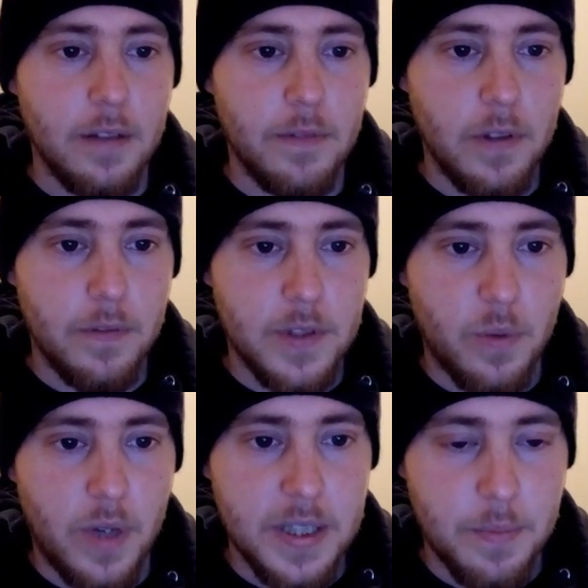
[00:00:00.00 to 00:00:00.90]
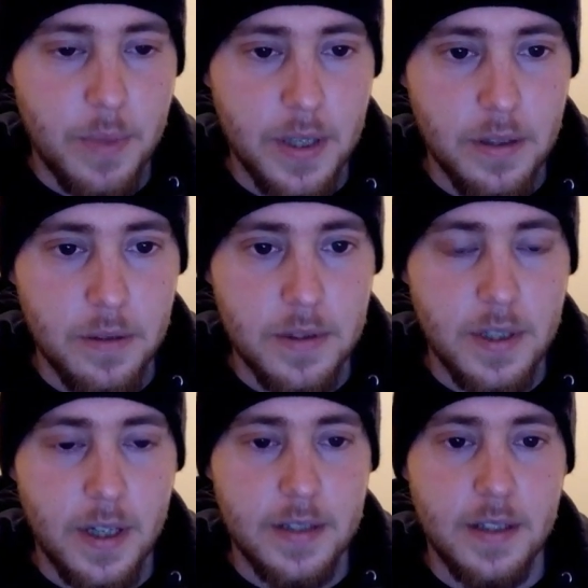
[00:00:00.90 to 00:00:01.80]
In view of its widespread
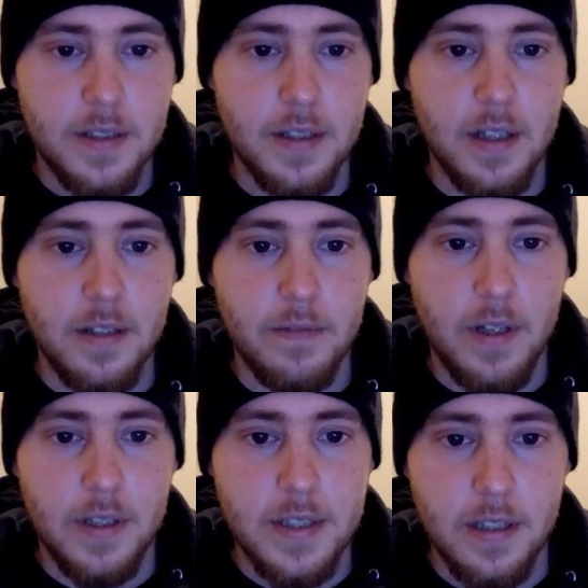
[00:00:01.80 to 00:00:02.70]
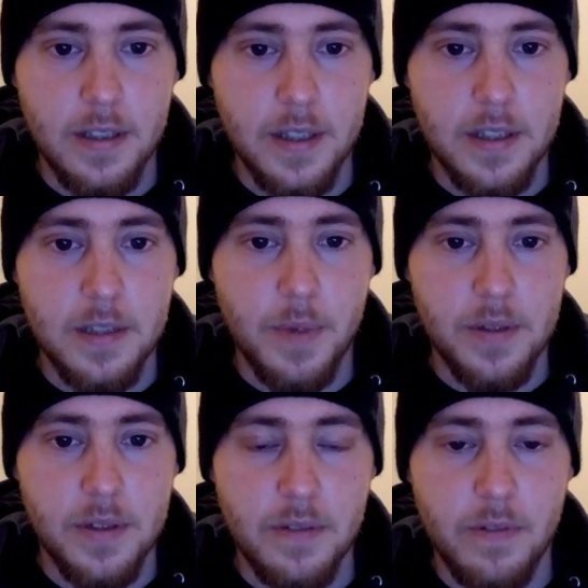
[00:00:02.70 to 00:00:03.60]
use, toxicity, and volatility,
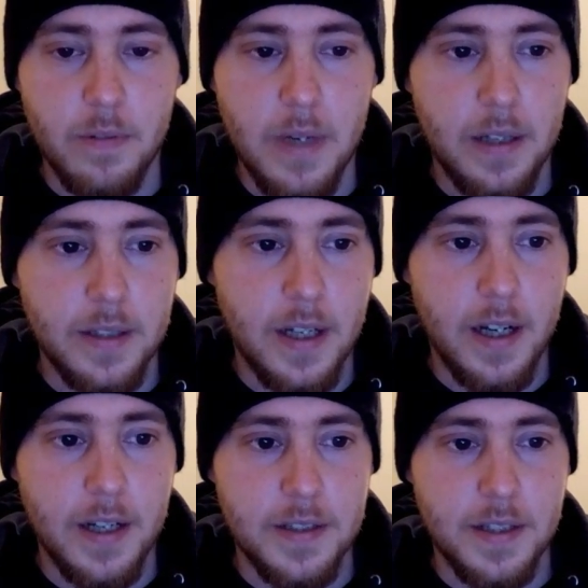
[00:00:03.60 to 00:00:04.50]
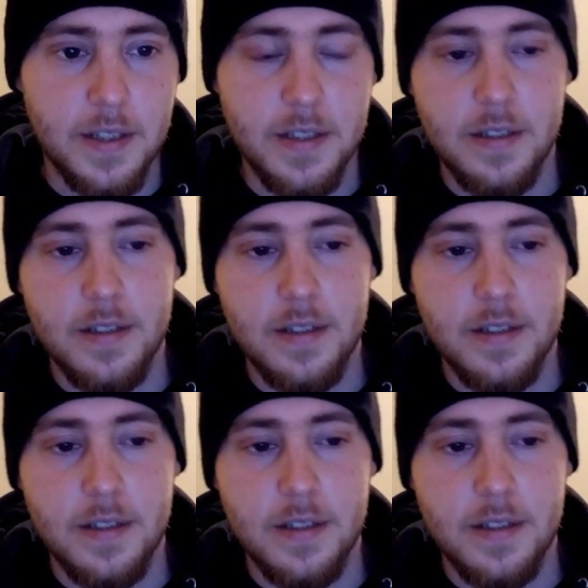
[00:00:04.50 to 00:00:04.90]
exposure to formaldehyde is a